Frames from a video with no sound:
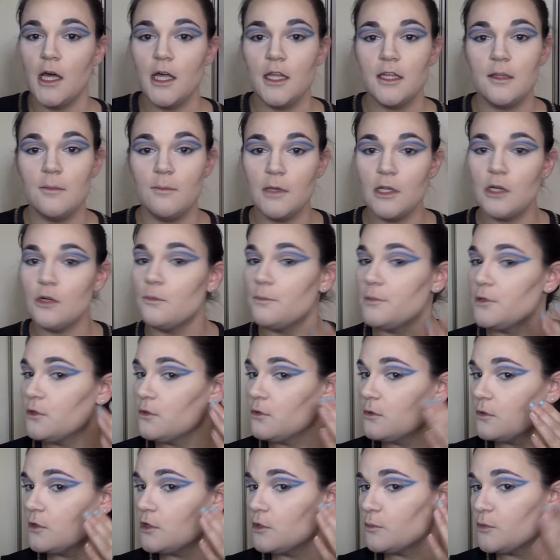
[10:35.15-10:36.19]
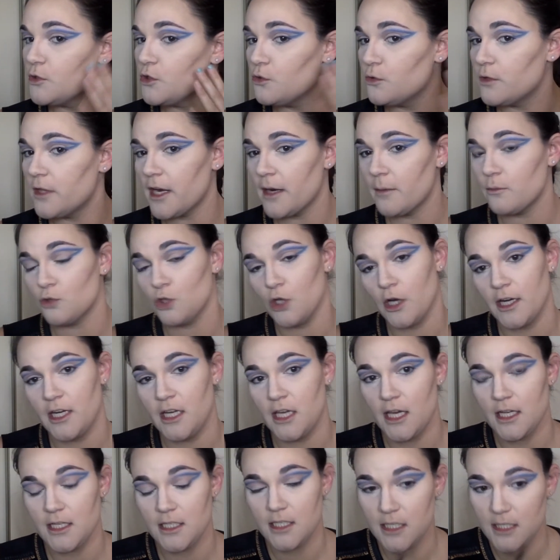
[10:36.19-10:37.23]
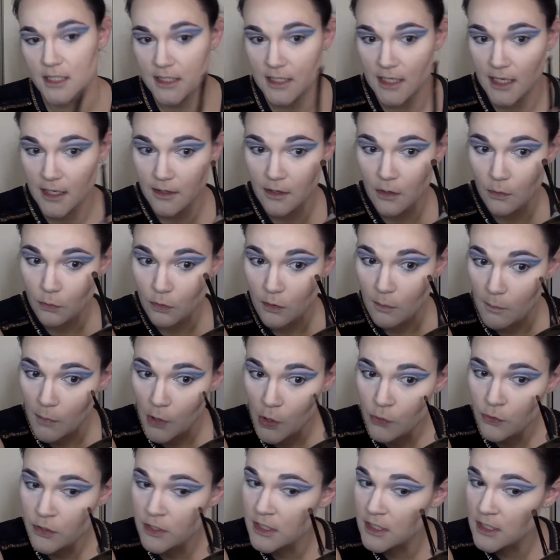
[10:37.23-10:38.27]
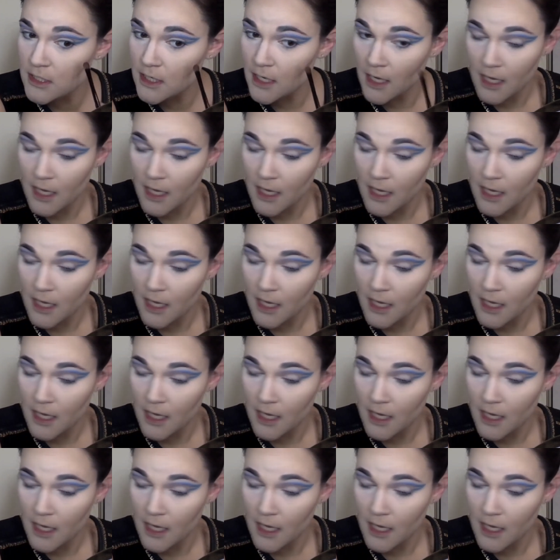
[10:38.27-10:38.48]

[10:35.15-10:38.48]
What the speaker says: the middle blue, the blue that I'm trying to get to stand out the most.